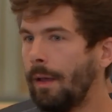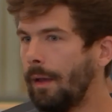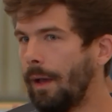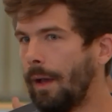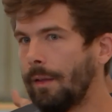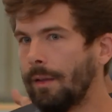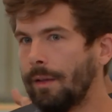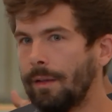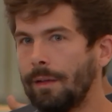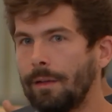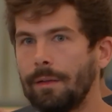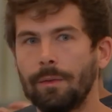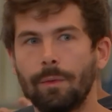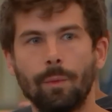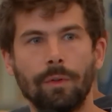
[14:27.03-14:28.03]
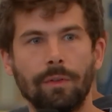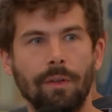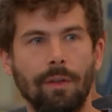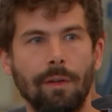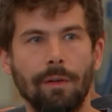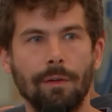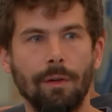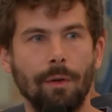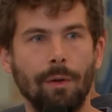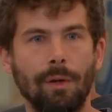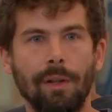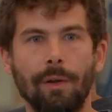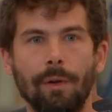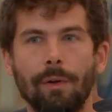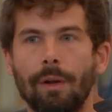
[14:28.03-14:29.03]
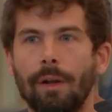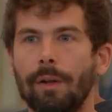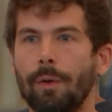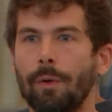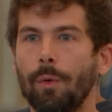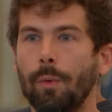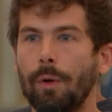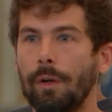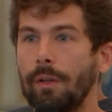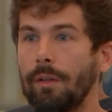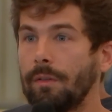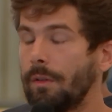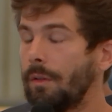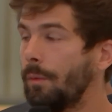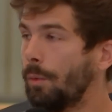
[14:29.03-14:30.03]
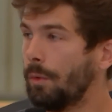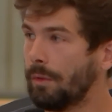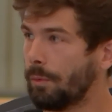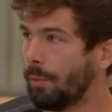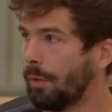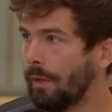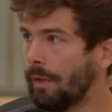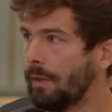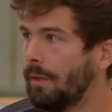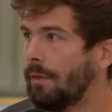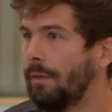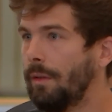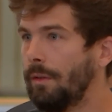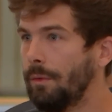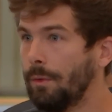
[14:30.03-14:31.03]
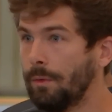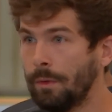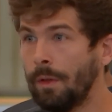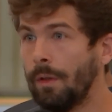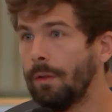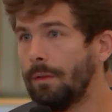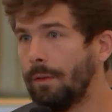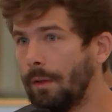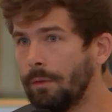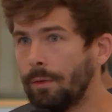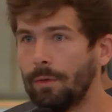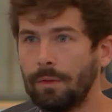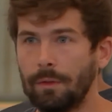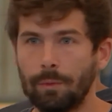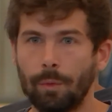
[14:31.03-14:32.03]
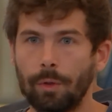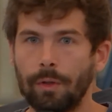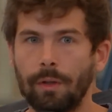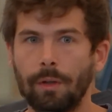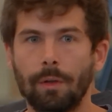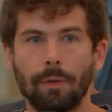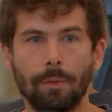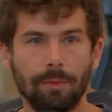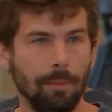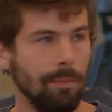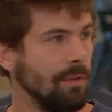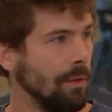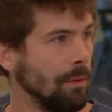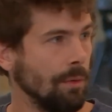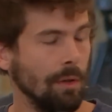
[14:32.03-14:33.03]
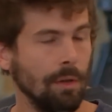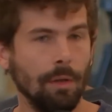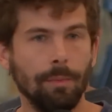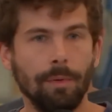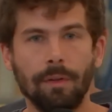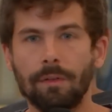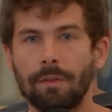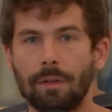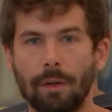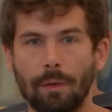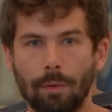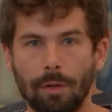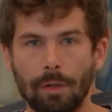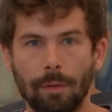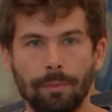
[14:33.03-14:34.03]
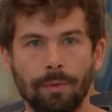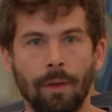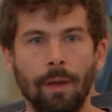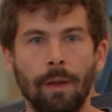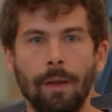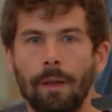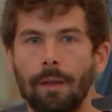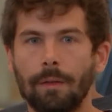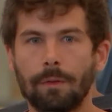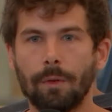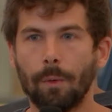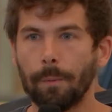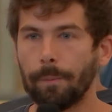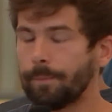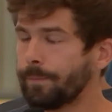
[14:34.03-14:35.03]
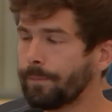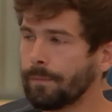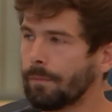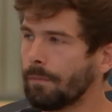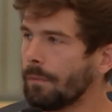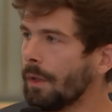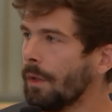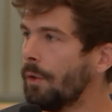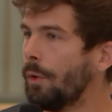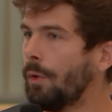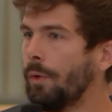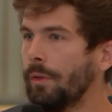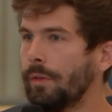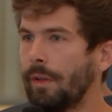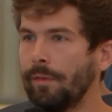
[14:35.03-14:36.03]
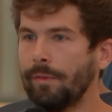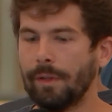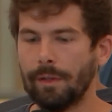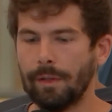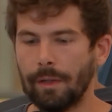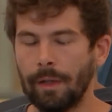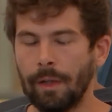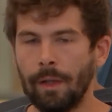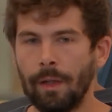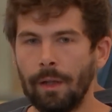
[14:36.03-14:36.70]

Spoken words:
Adrien was here earlier. I don't know where he is. He's working at Tezos. Tezos is working on optimistic rollup and Zika rollups. So you could definitely.